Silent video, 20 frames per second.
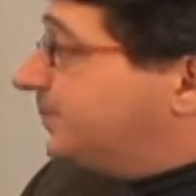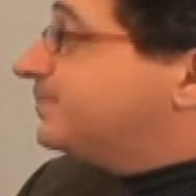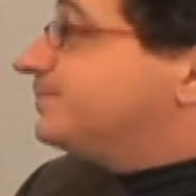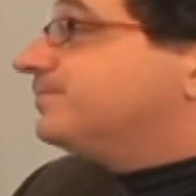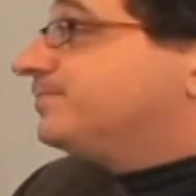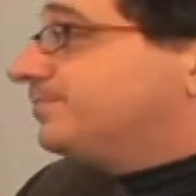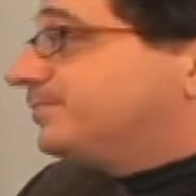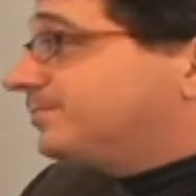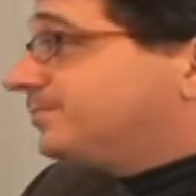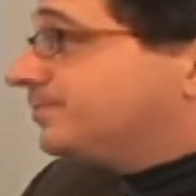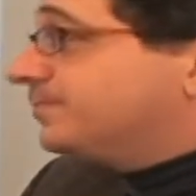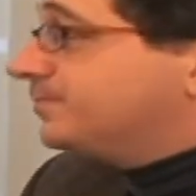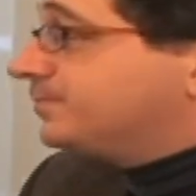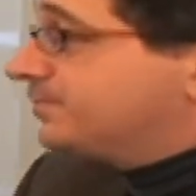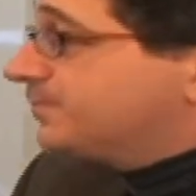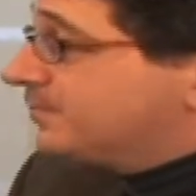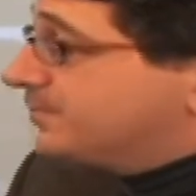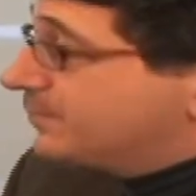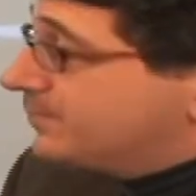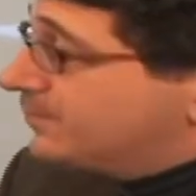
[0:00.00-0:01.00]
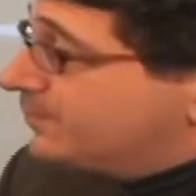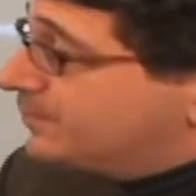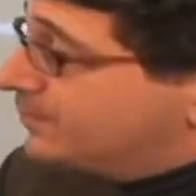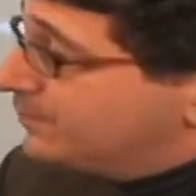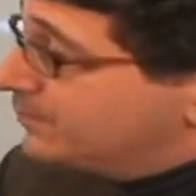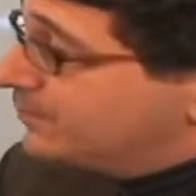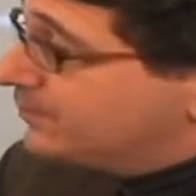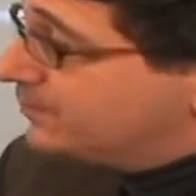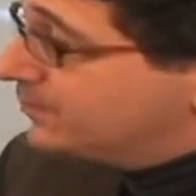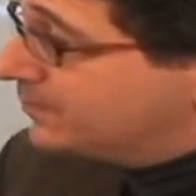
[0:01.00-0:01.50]
Yeah, it,
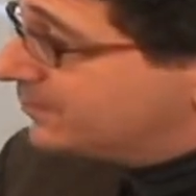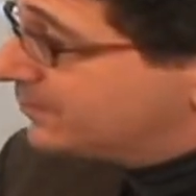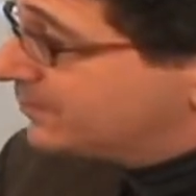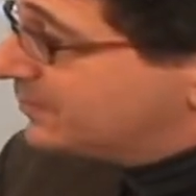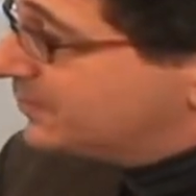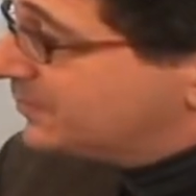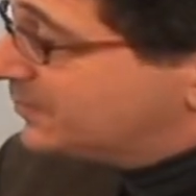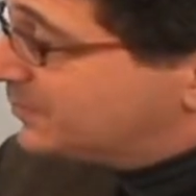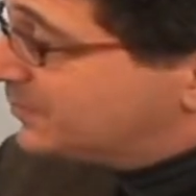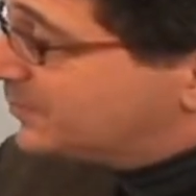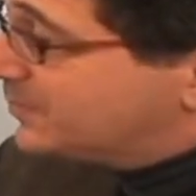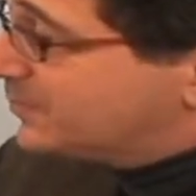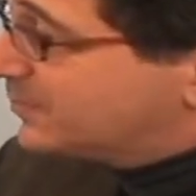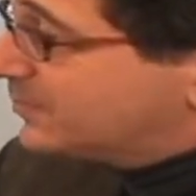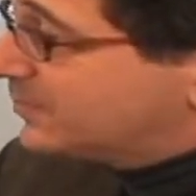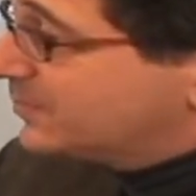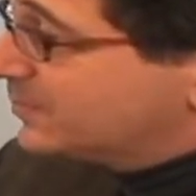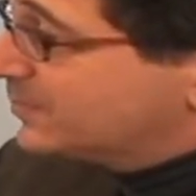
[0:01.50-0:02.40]
I'll give an example. We